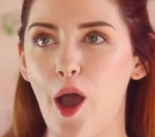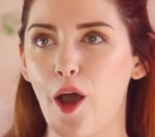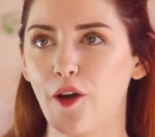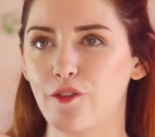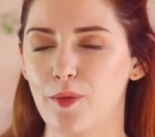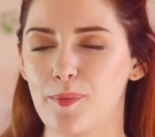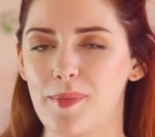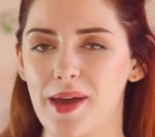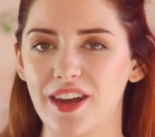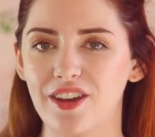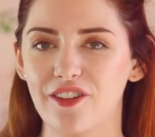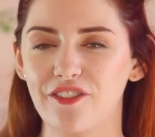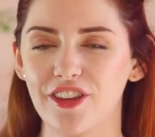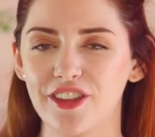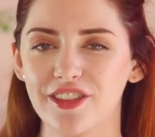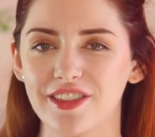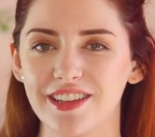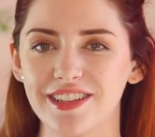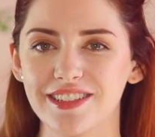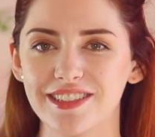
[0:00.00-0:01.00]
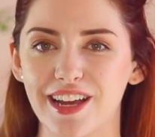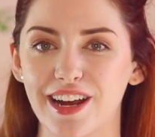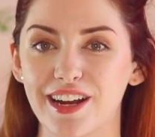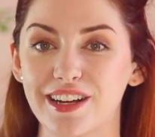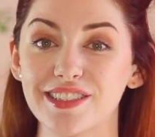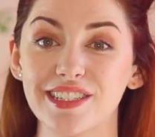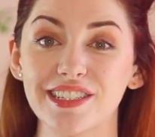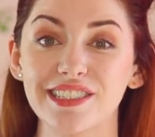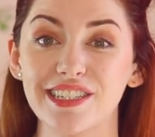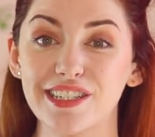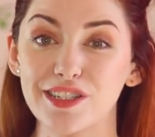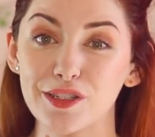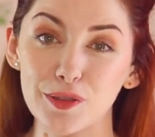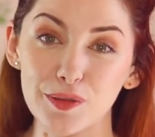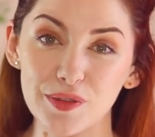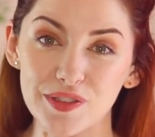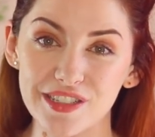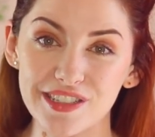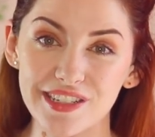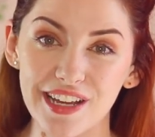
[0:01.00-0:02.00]
of a benefit these are, because I did
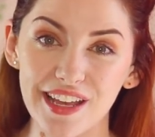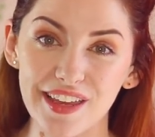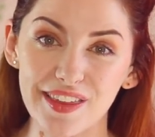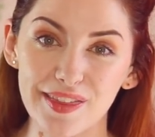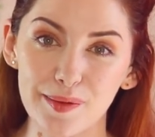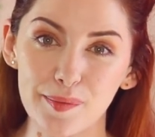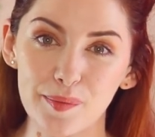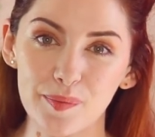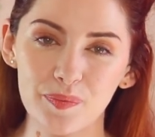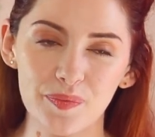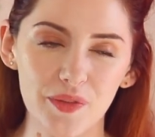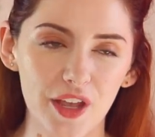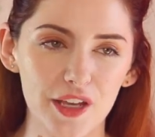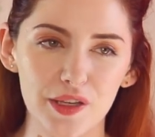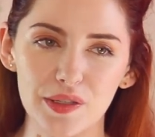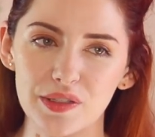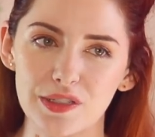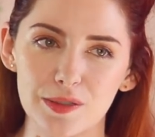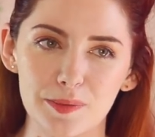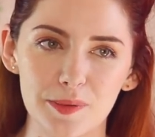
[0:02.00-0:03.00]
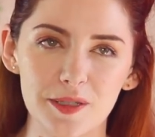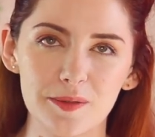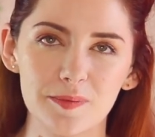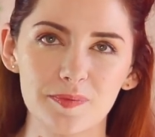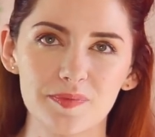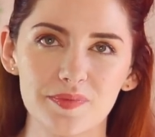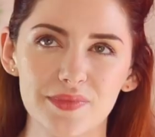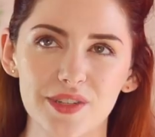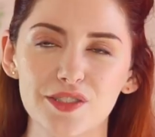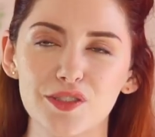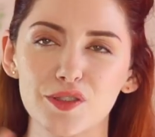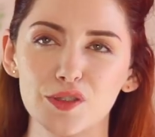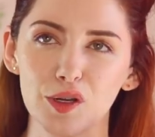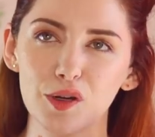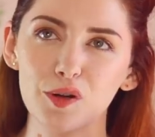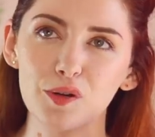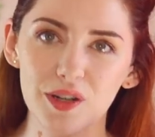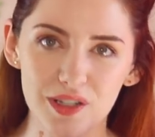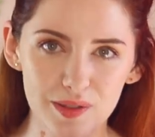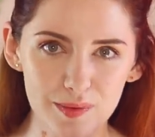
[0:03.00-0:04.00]
used to take them. I used to be
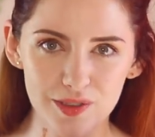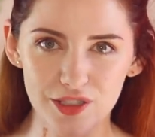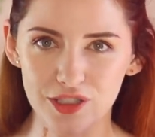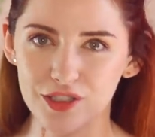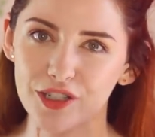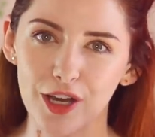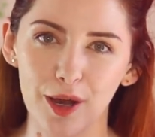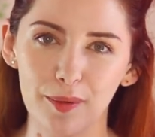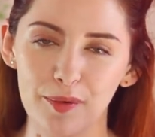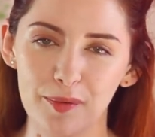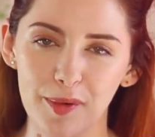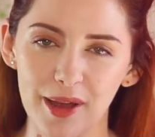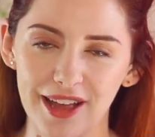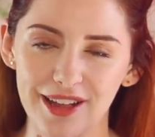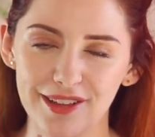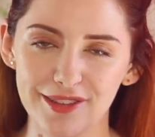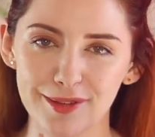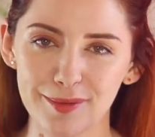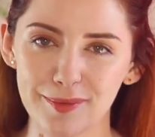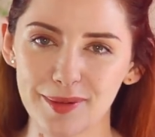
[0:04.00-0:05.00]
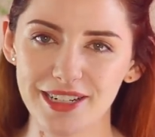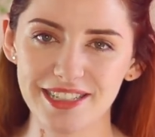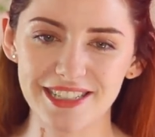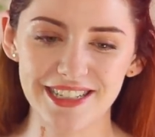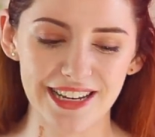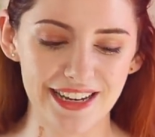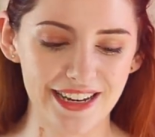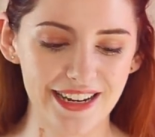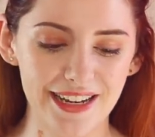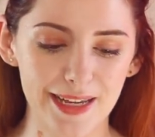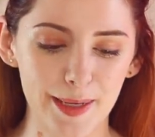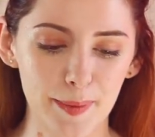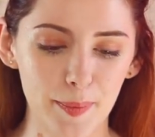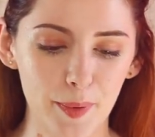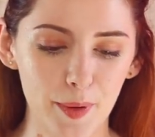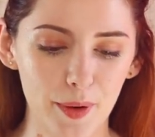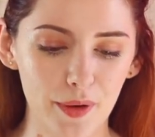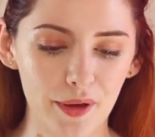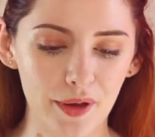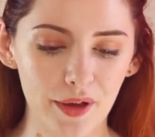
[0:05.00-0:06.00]
so on top of my health compared to lately.
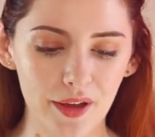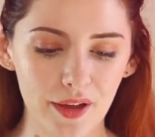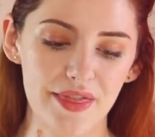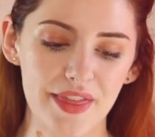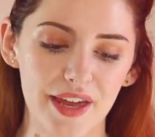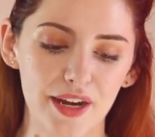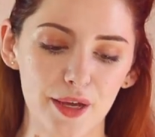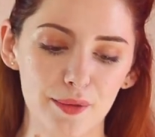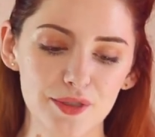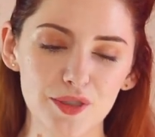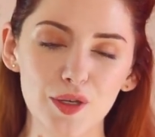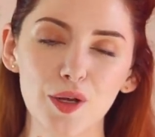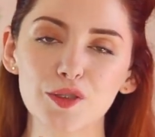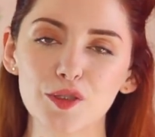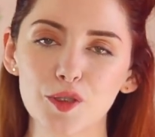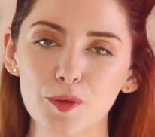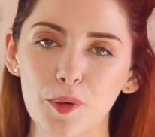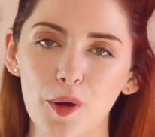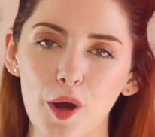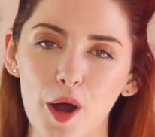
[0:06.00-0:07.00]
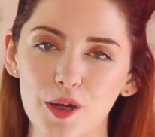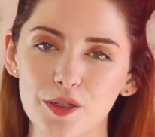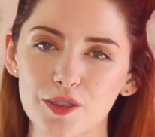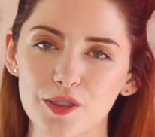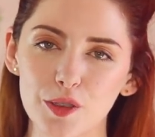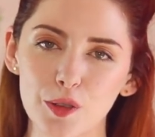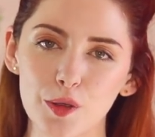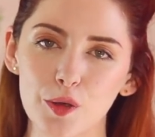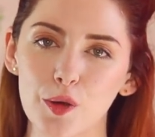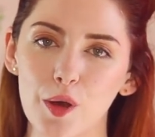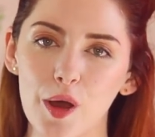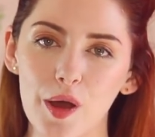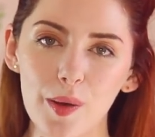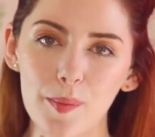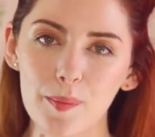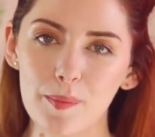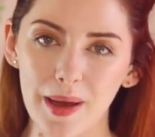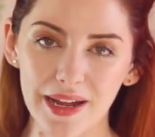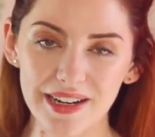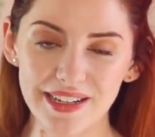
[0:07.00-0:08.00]
But and then I was also put onto
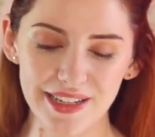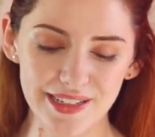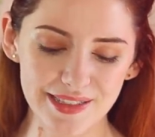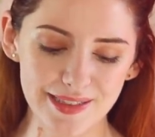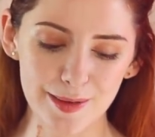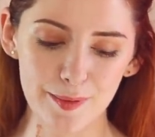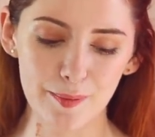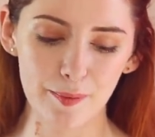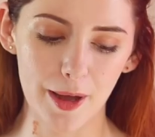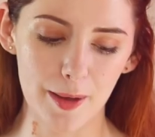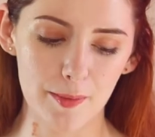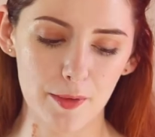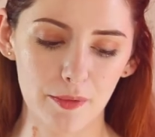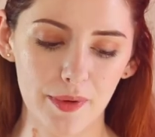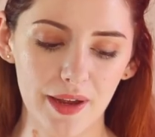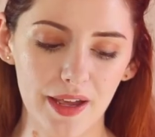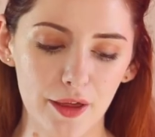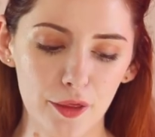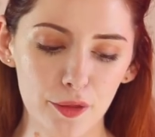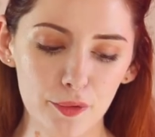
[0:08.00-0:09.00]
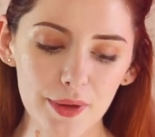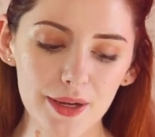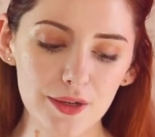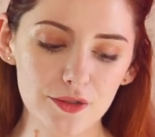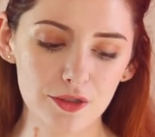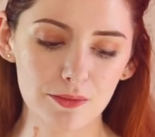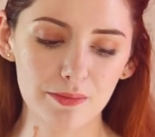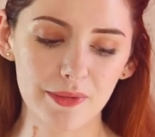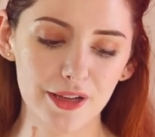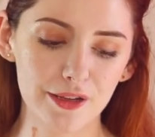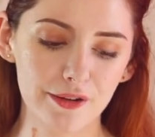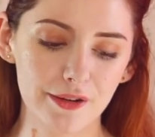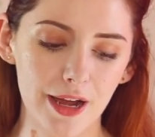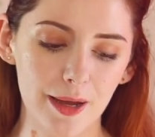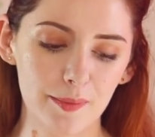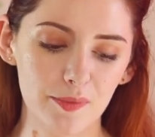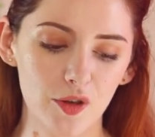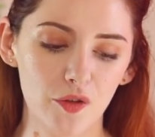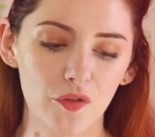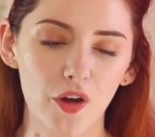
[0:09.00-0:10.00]
magnesium by Maria, 300
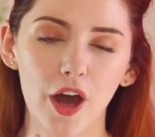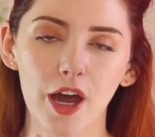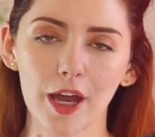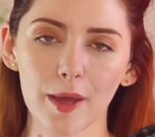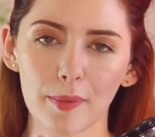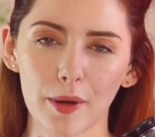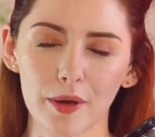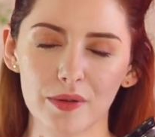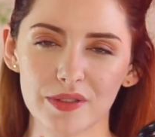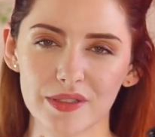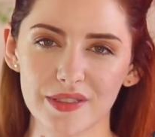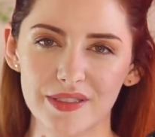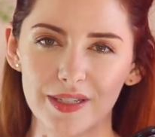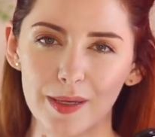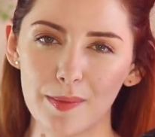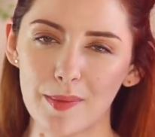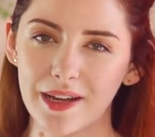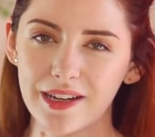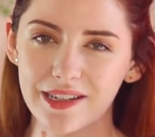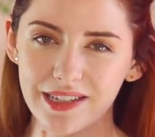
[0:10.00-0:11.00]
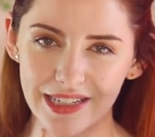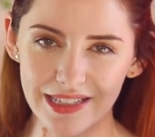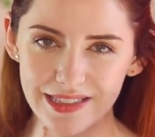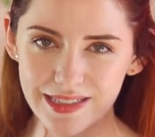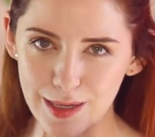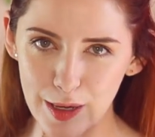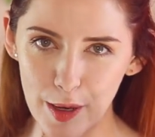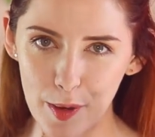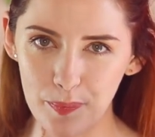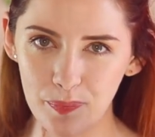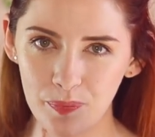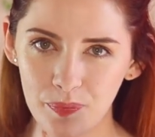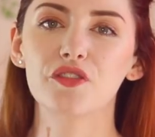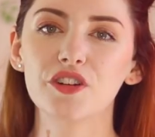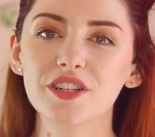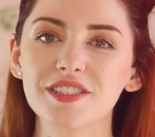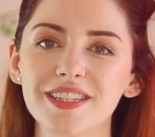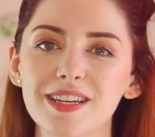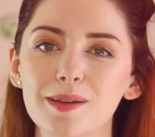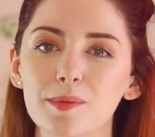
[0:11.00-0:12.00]
milligrams of high potency magnesium.
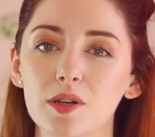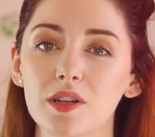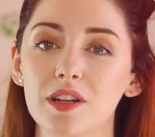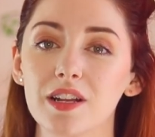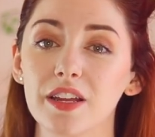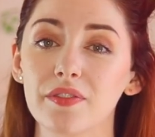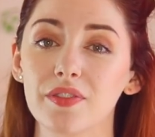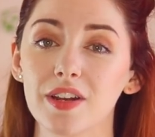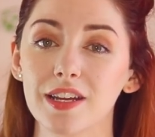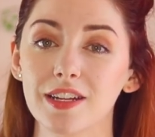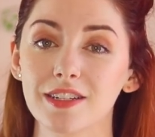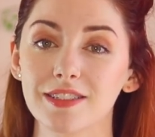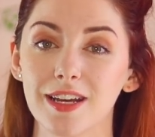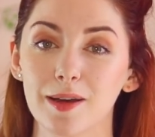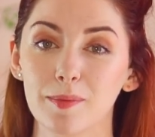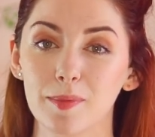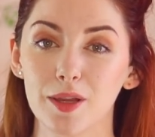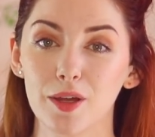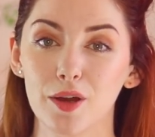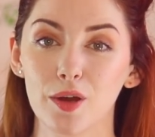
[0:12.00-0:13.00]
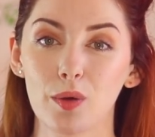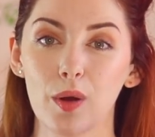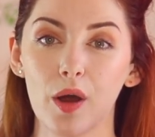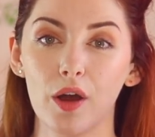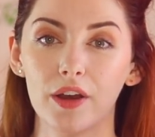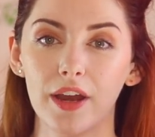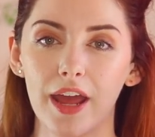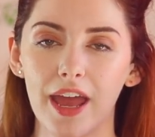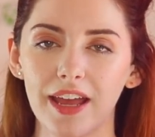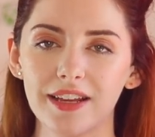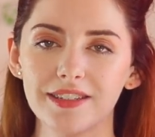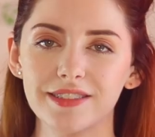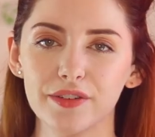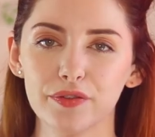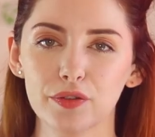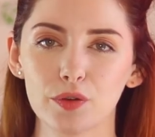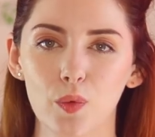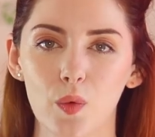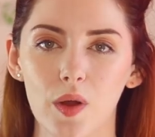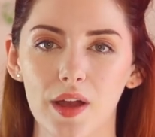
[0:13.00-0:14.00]
Firstly, I'm going to leave a link down below on 8
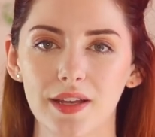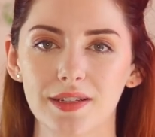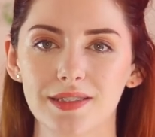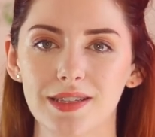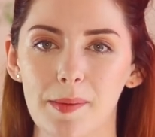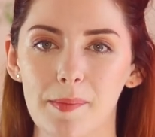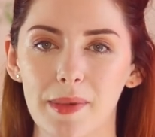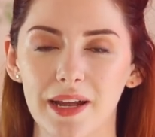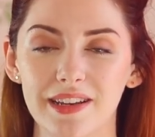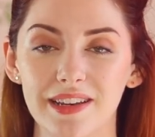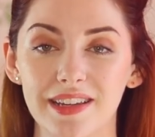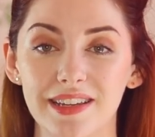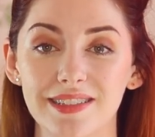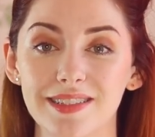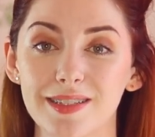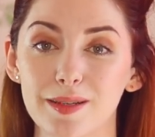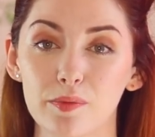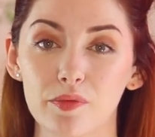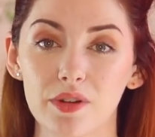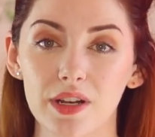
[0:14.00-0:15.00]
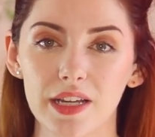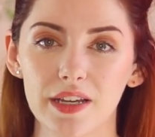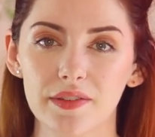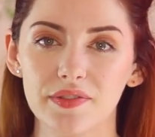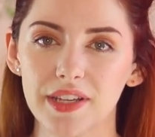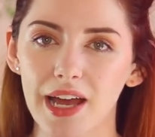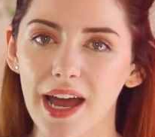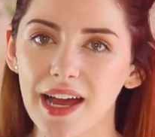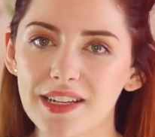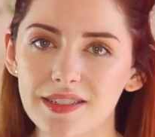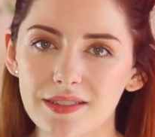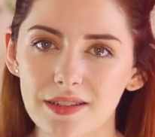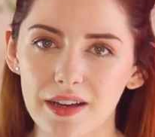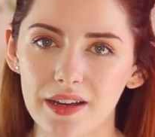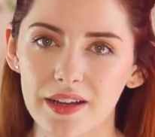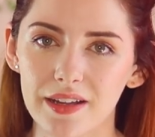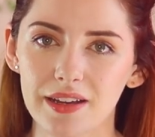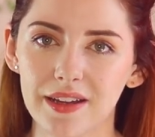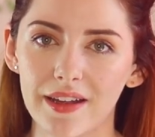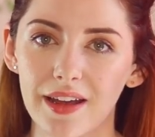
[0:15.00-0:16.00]
different ways that magnesium relieves
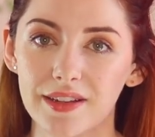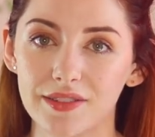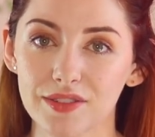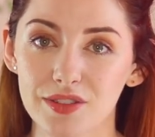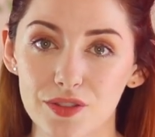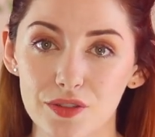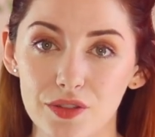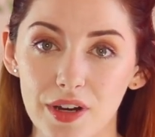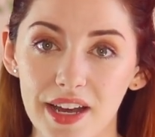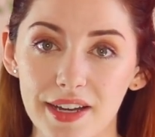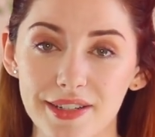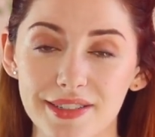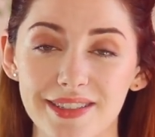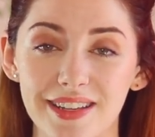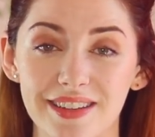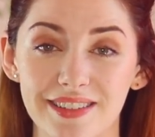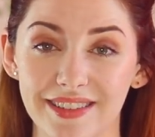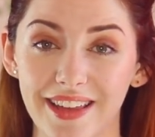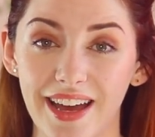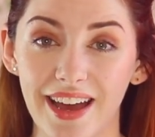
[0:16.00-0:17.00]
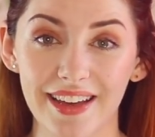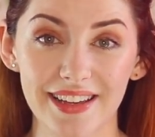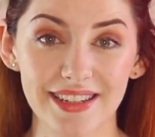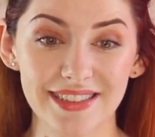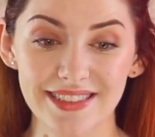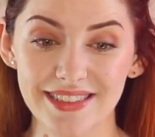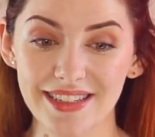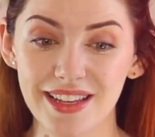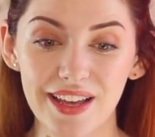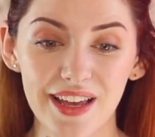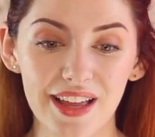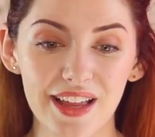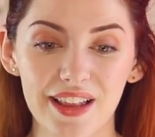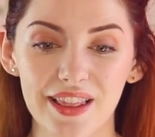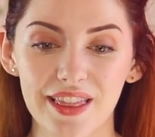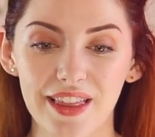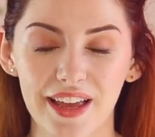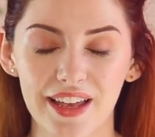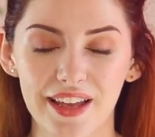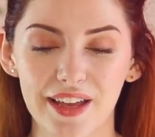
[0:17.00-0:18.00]
anxiety and stress, and that is
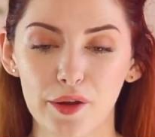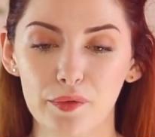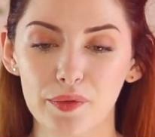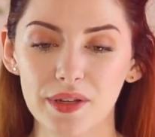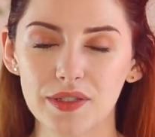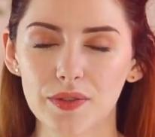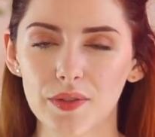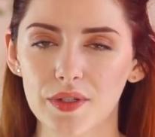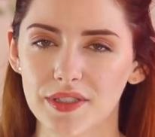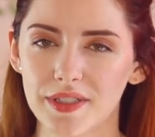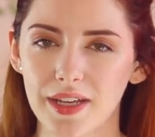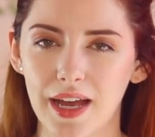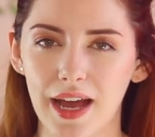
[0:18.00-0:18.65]
like a resource